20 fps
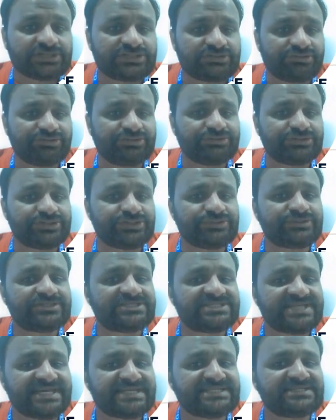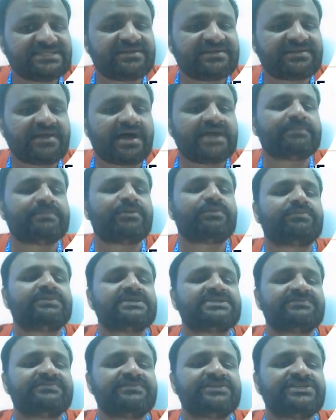So you should change the type of
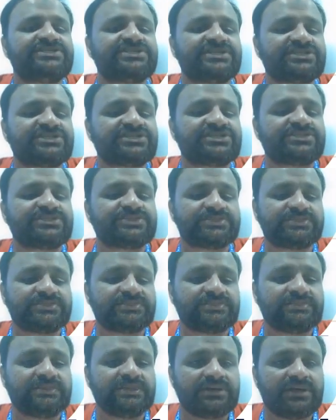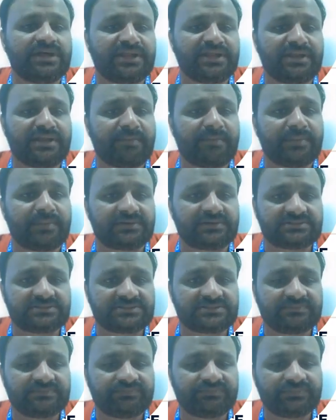these features to
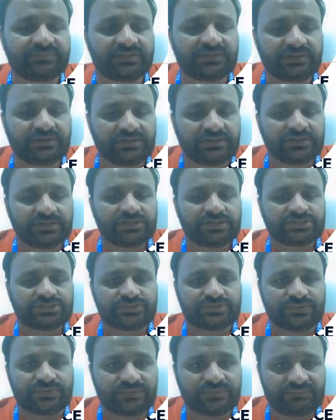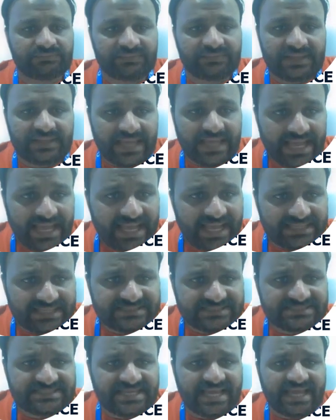numbers. So
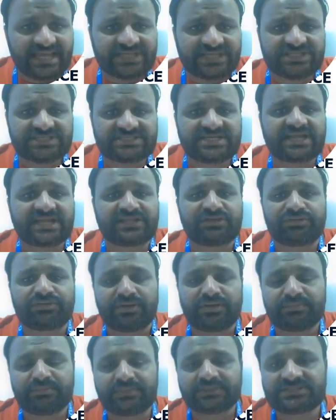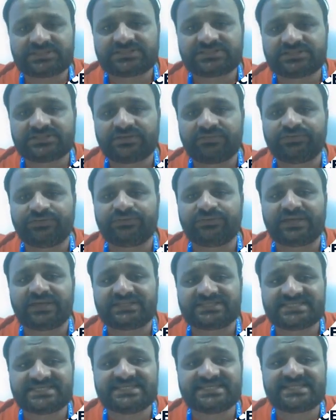as ages are now numbers, you can
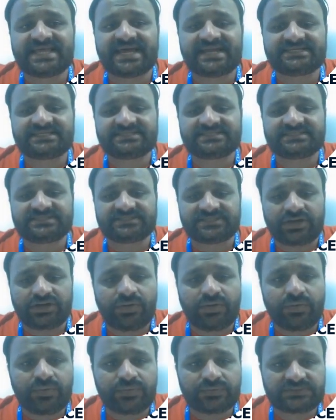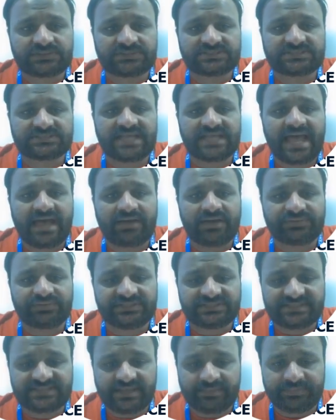see that the codes have
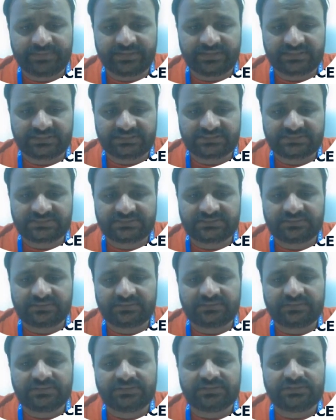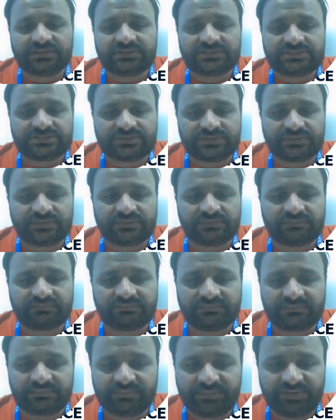disappeared. So
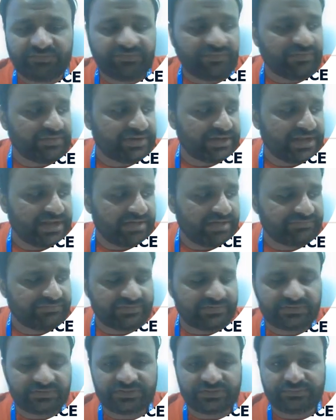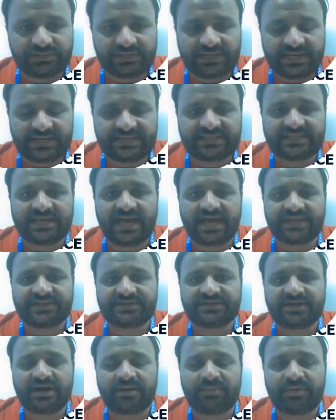before and after, you will get the
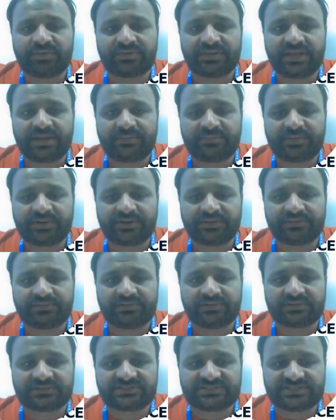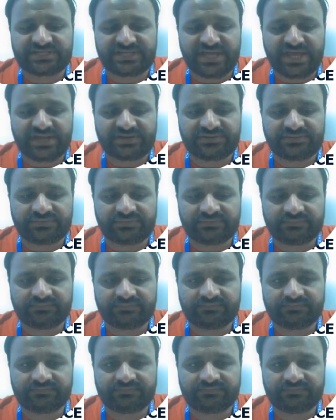idea about that particular scenario.